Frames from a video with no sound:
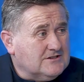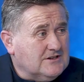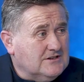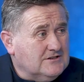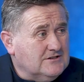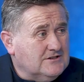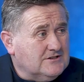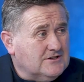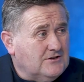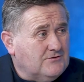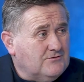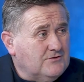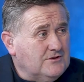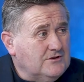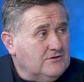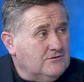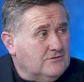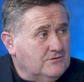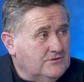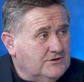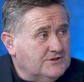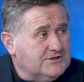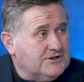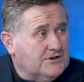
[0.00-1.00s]
there's a
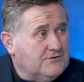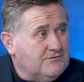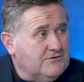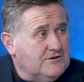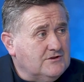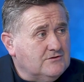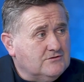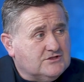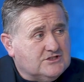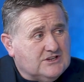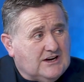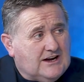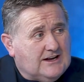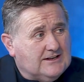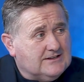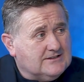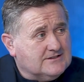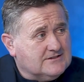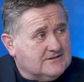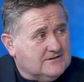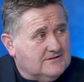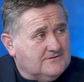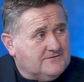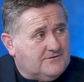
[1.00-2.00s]
real
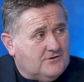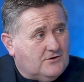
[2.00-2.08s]
chance